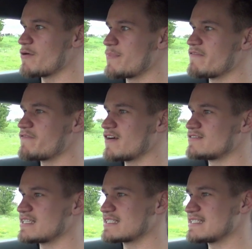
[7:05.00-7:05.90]
of
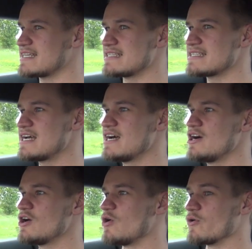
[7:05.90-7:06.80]
LP560s.
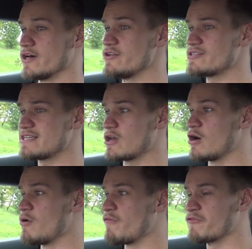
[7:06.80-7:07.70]
Although you see a
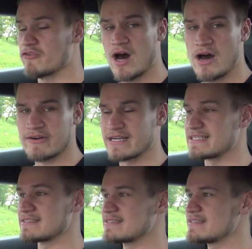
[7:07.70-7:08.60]
lot more
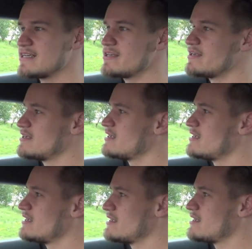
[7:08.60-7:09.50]
Ferraris,
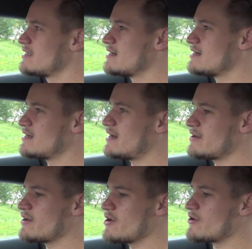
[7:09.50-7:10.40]
I
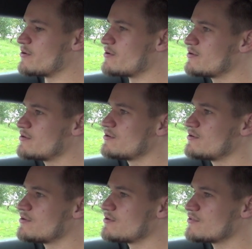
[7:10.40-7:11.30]
don't know.
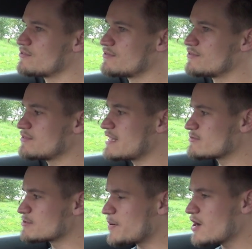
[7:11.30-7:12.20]

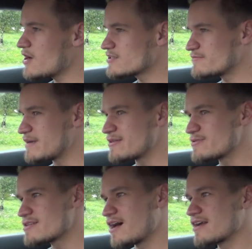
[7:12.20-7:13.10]
There was a part of me
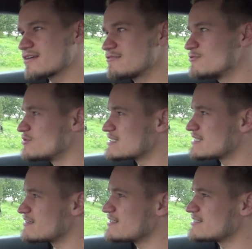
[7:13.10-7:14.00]
that was like, oh,
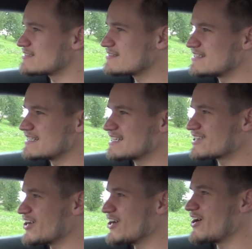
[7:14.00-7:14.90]
is
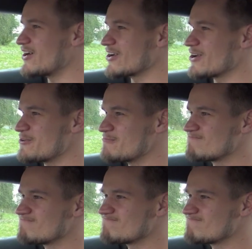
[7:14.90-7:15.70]
a Gallardo